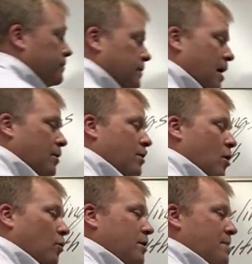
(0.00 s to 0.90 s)
Okay, we
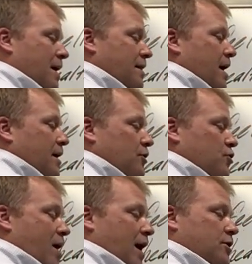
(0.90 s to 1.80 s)
only make that
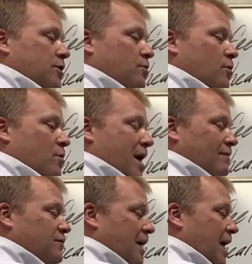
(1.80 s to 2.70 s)
contraction when we
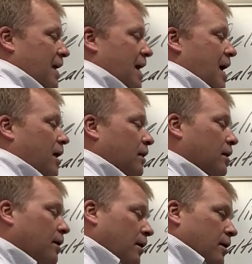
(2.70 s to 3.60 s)
have de and el.
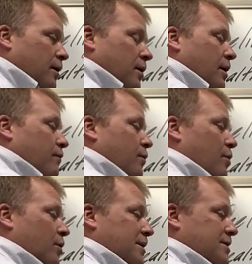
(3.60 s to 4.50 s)
If we
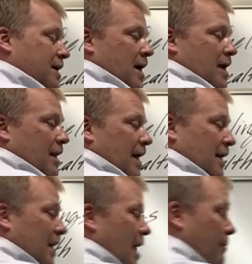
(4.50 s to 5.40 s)
would have said like
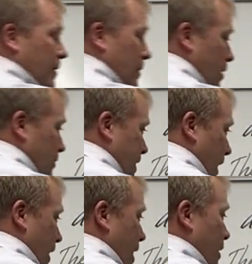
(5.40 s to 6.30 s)
la
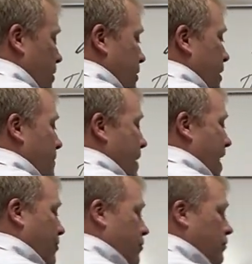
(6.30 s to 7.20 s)
biblioteca, the
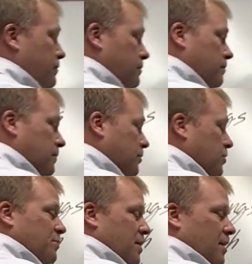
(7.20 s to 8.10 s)
bathroom,
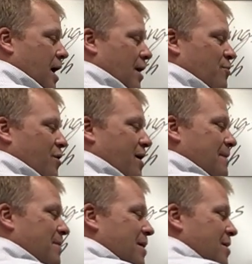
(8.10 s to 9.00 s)
the library,
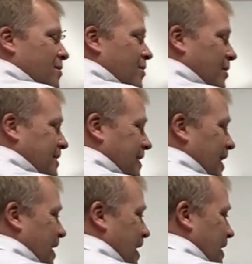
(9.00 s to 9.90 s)
we would have said
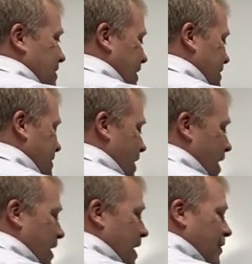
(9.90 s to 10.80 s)
la clase está
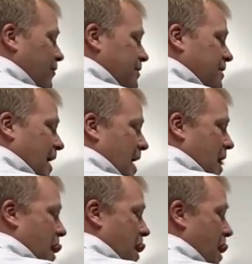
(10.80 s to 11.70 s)
al lado de
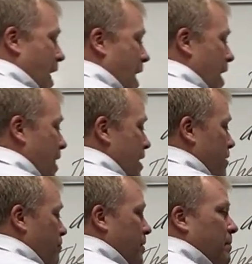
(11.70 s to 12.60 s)
la
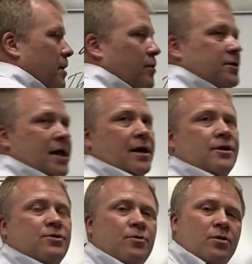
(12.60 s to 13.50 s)
biblioteca.
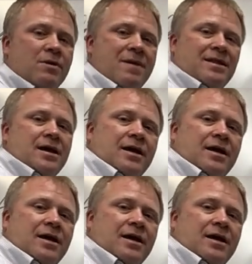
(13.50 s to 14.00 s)
So we only make that